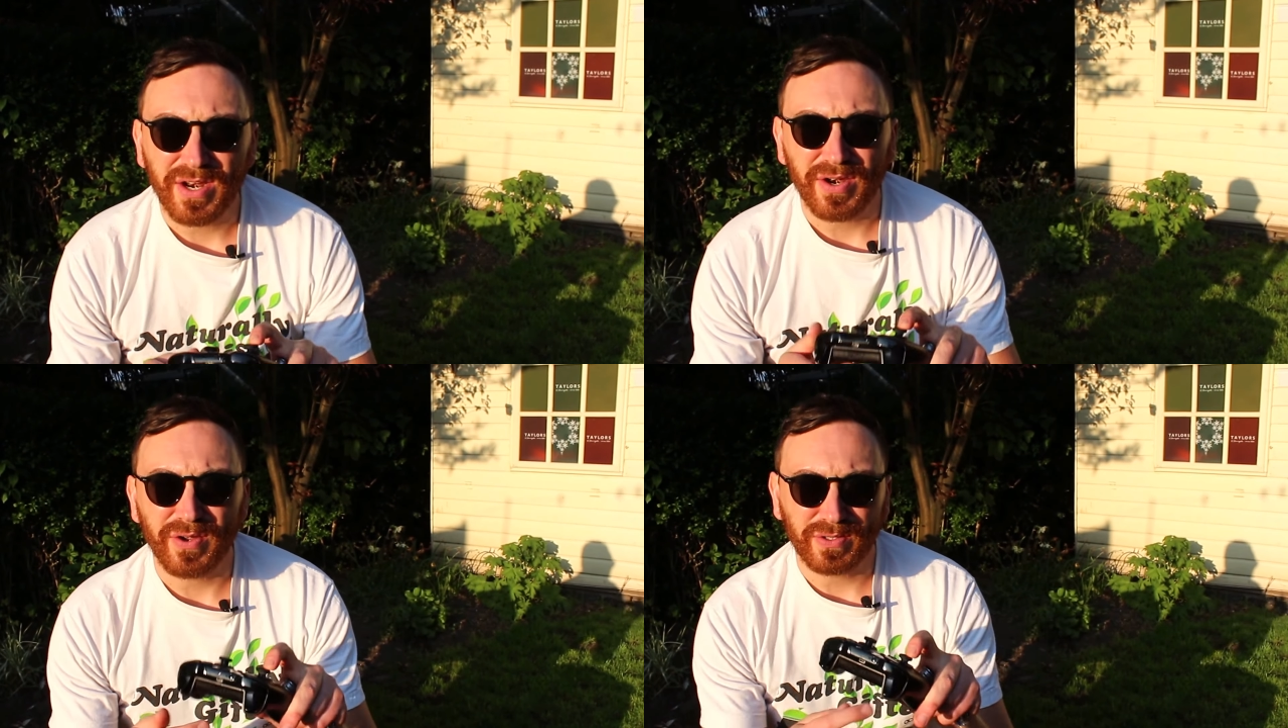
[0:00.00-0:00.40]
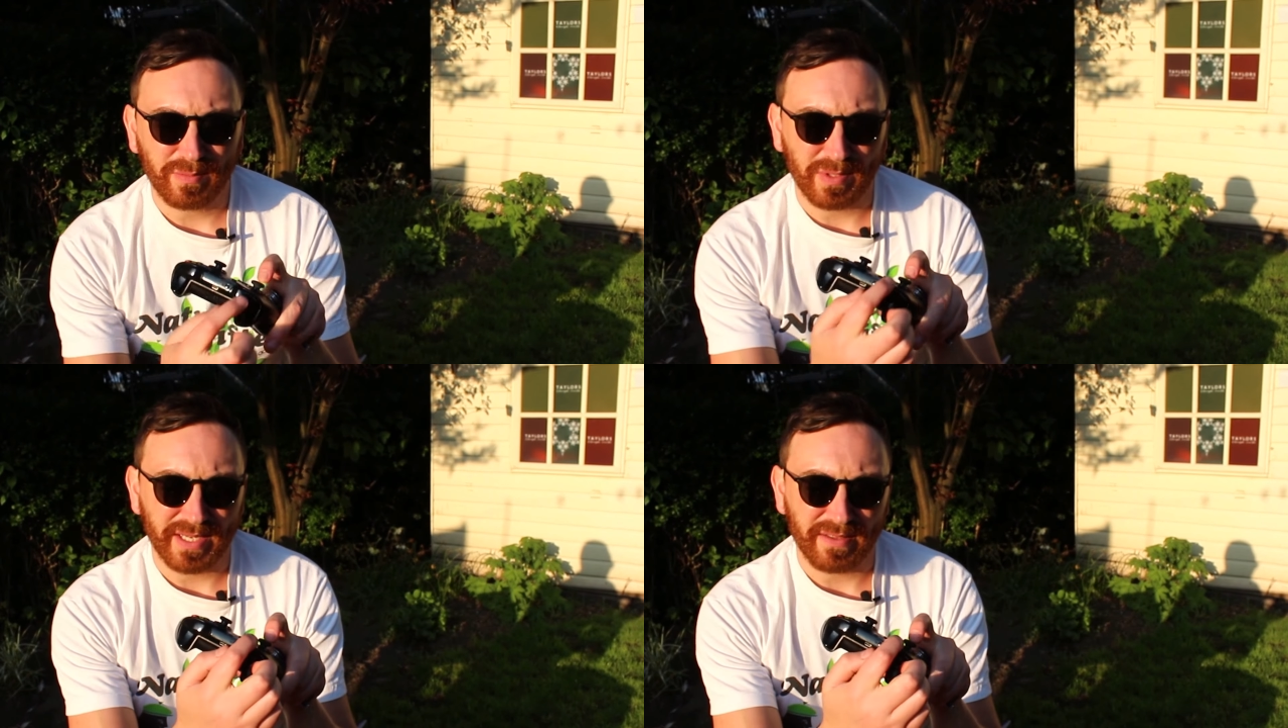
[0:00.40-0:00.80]

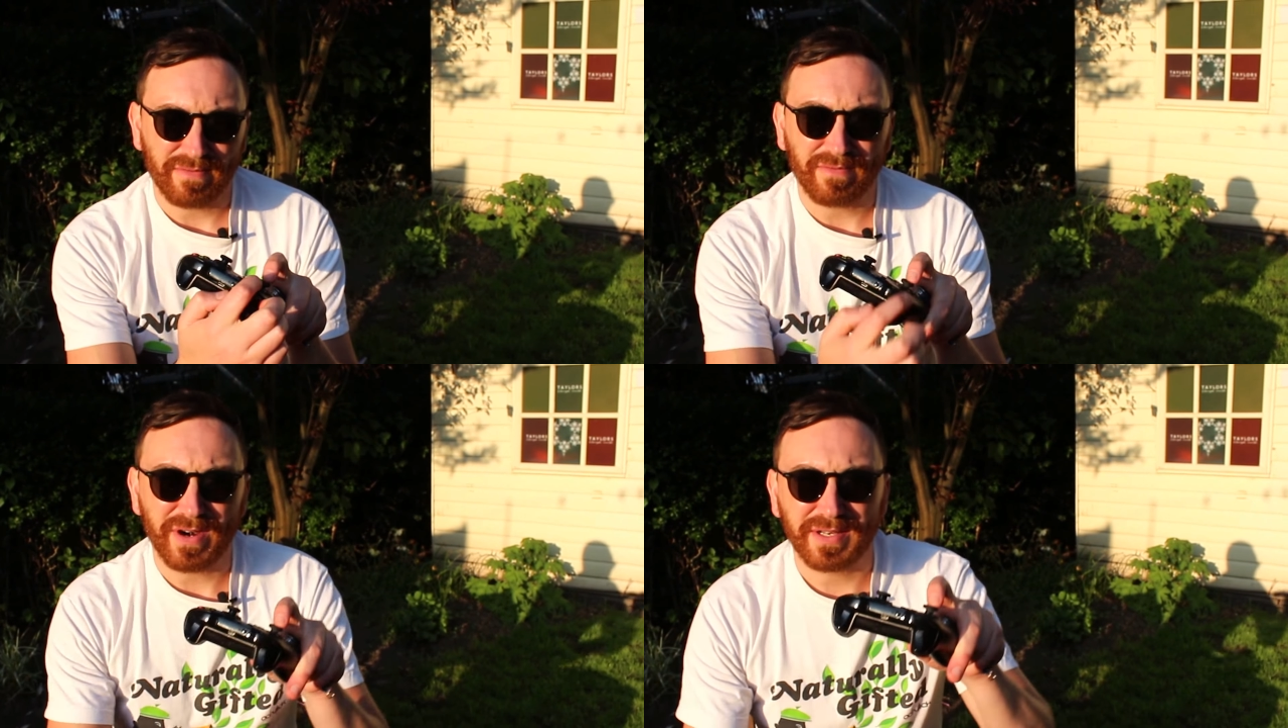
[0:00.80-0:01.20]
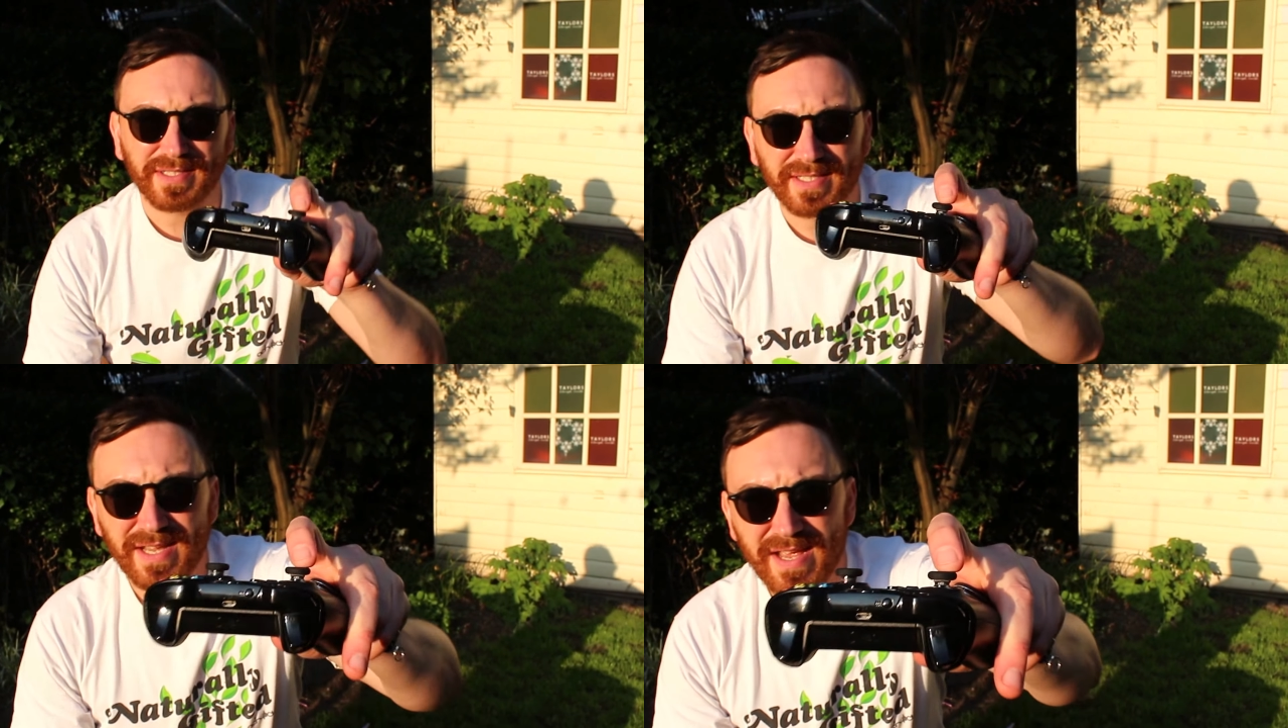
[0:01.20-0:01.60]
Notably, the front
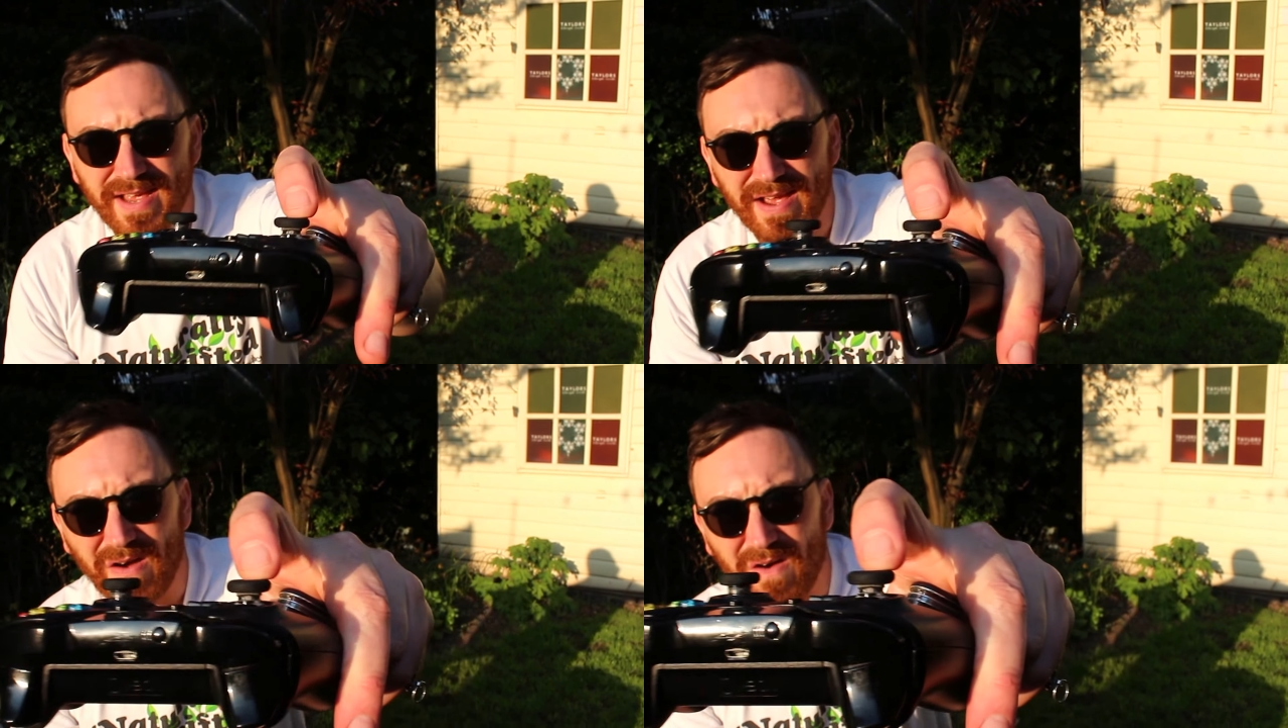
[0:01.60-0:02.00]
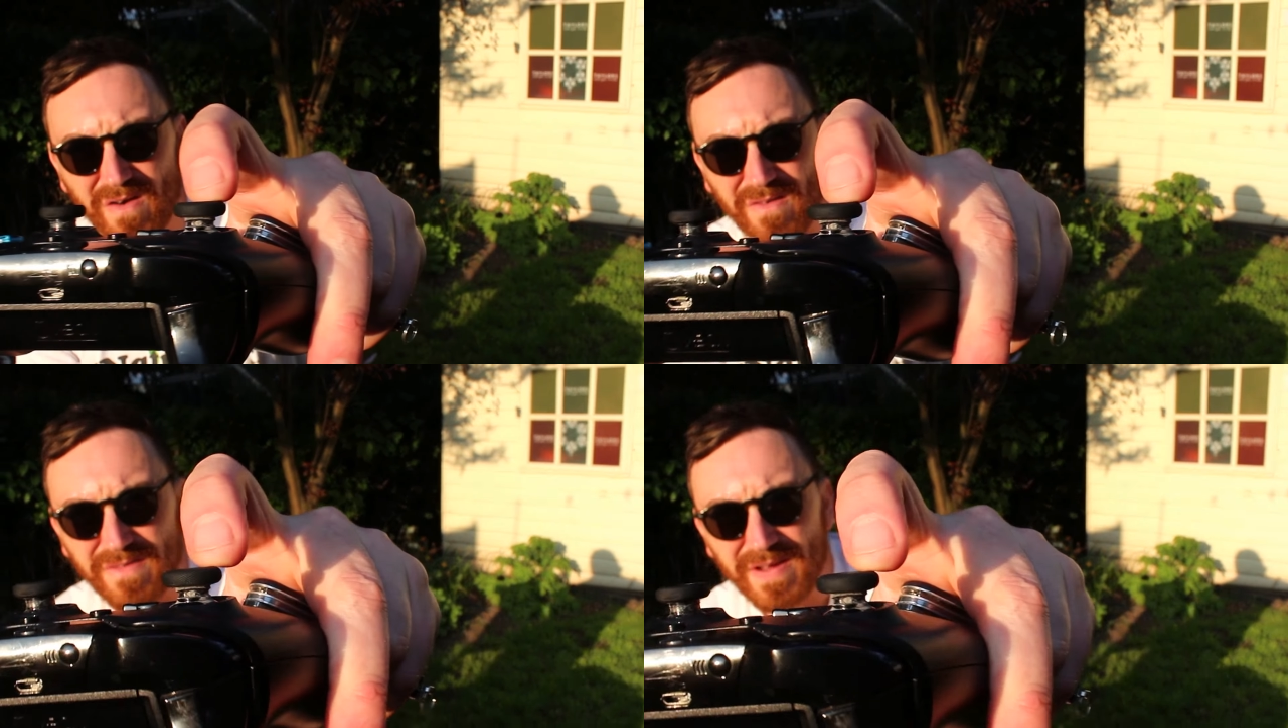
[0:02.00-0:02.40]

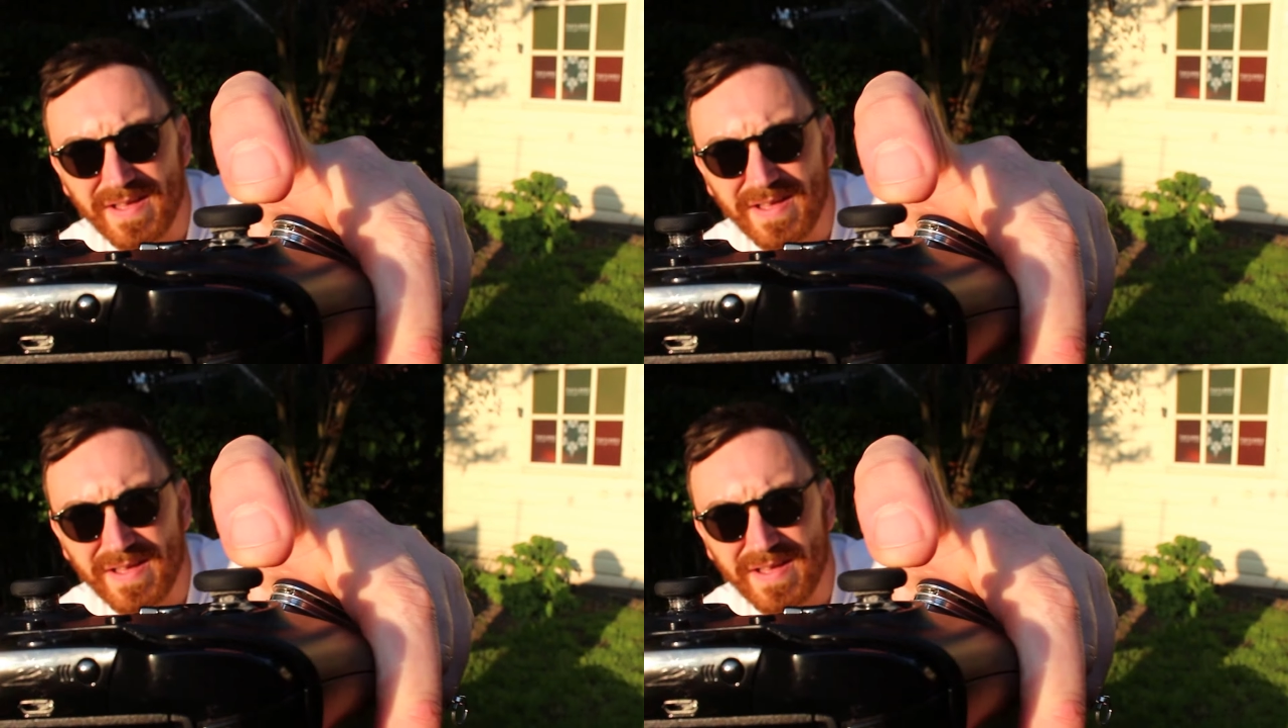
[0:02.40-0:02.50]
of